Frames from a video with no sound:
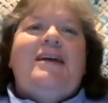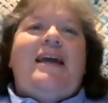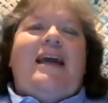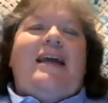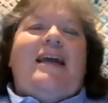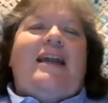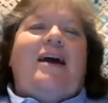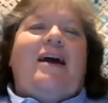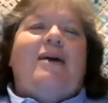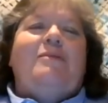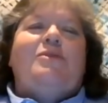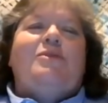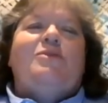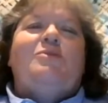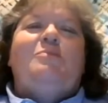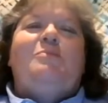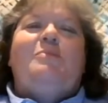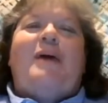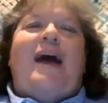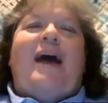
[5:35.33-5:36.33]
and I was
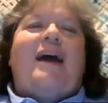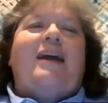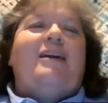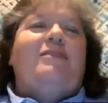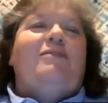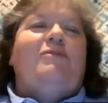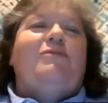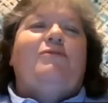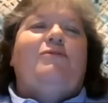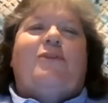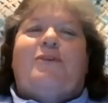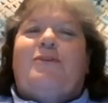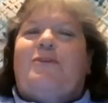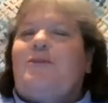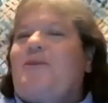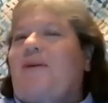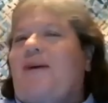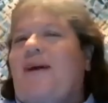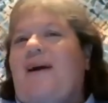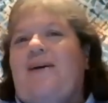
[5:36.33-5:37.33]
back in fertile
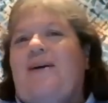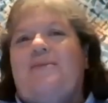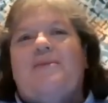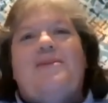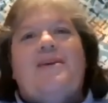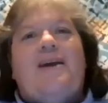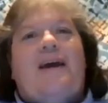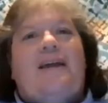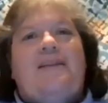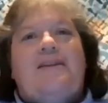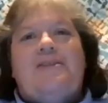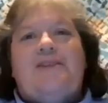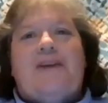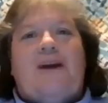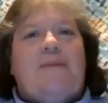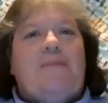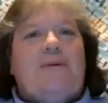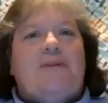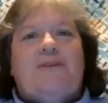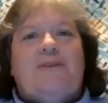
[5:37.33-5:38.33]
ground with endless
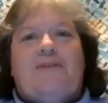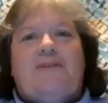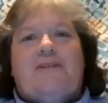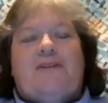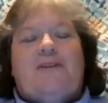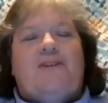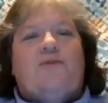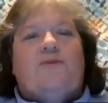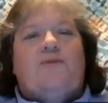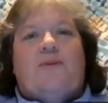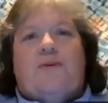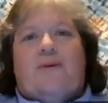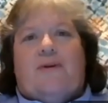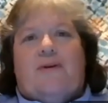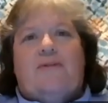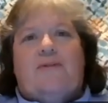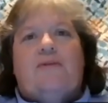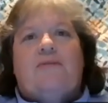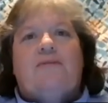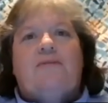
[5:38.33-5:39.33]
opportunities for
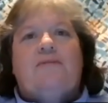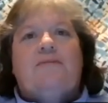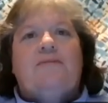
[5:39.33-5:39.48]
growth.